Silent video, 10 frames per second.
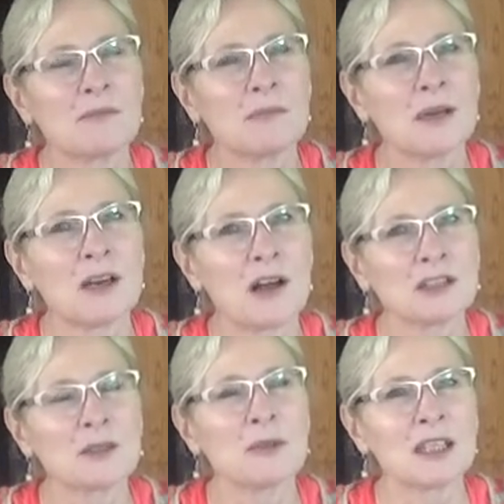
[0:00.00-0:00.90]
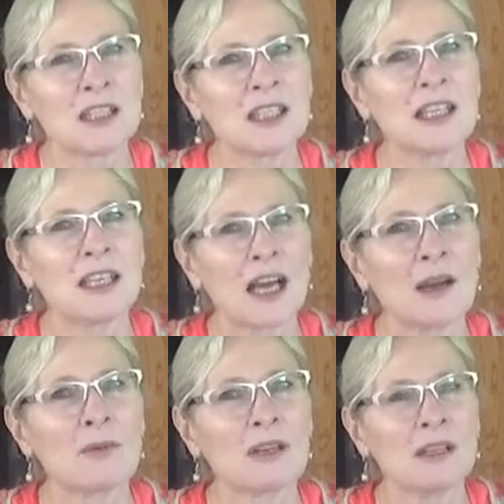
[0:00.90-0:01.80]
But ultimately, I
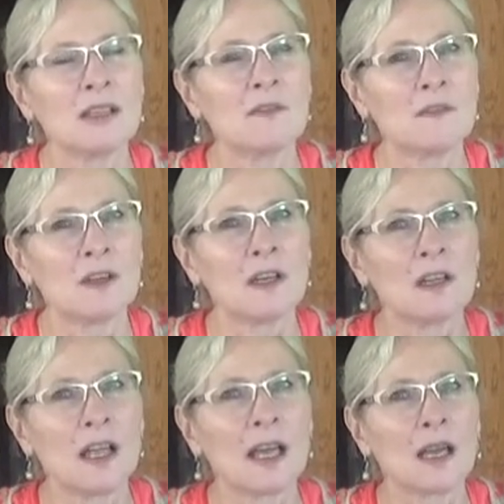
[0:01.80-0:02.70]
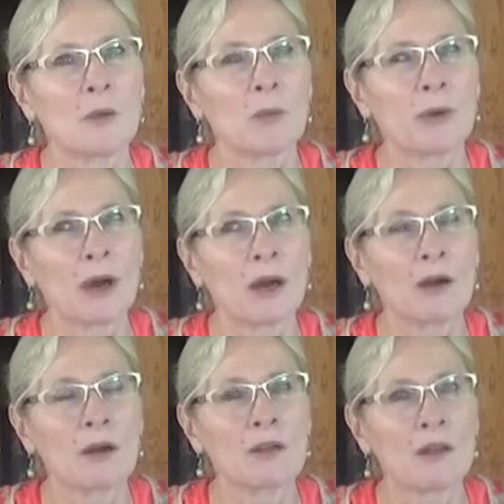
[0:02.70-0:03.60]
really did feel like prayer
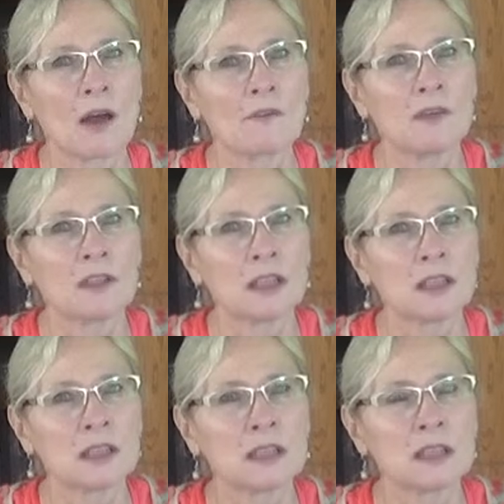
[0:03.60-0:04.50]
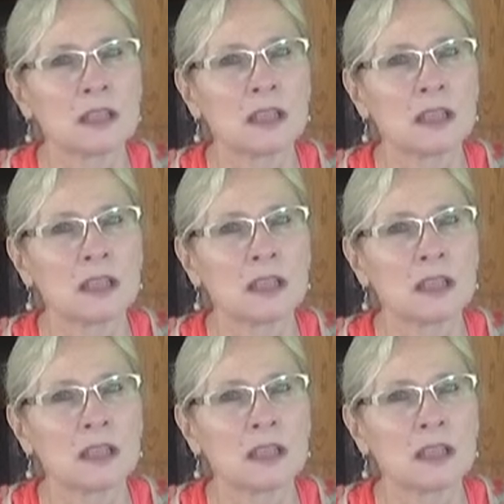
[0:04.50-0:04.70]
and thoughtfulness